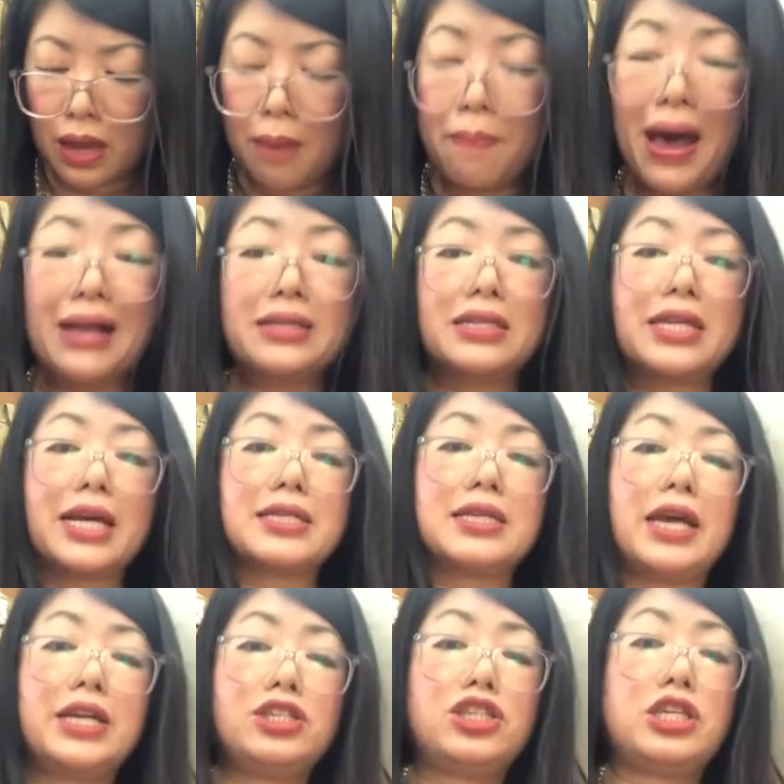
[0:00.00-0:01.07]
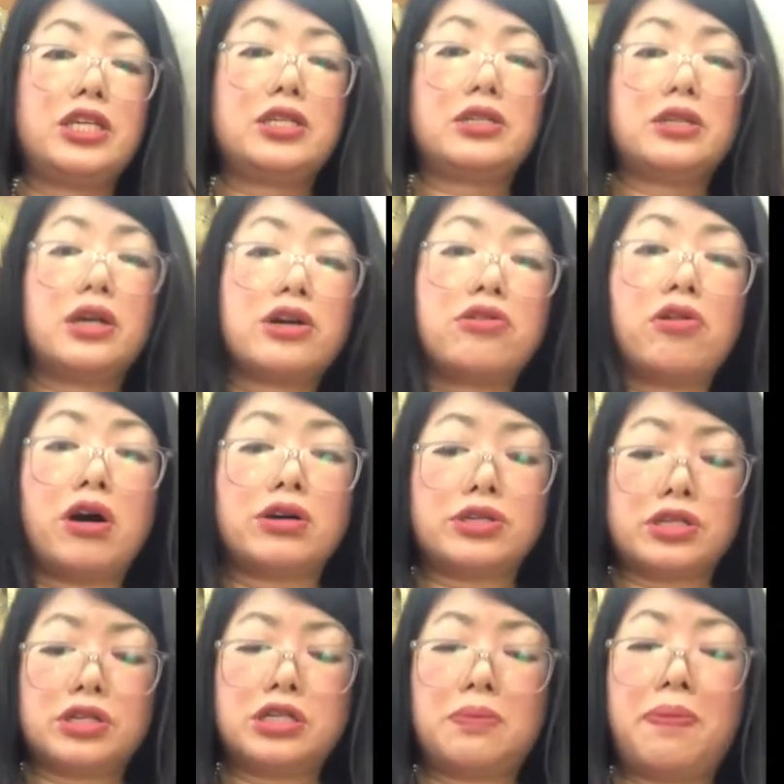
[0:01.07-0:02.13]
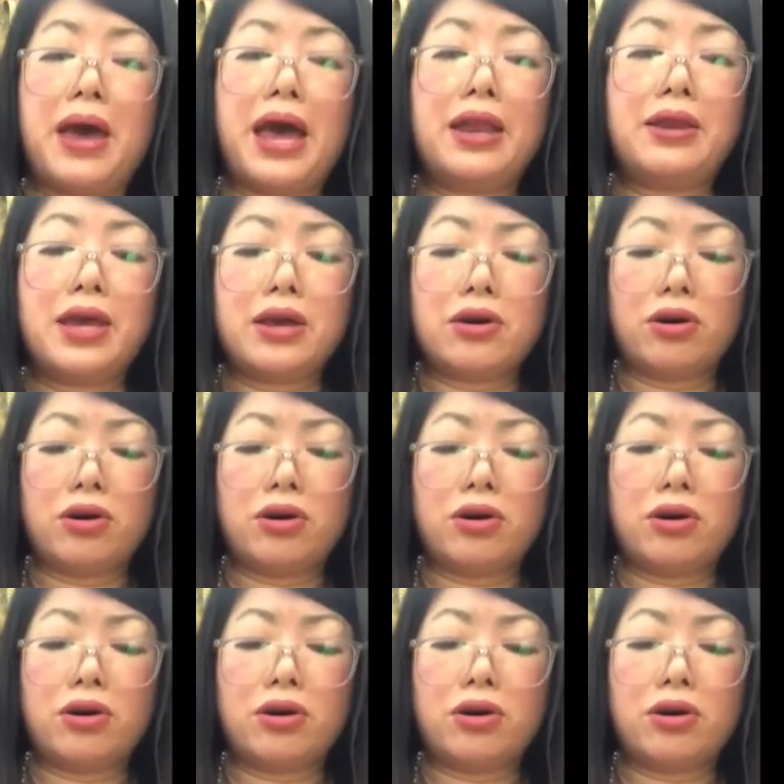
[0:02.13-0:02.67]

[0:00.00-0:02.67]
about six inches across. So depending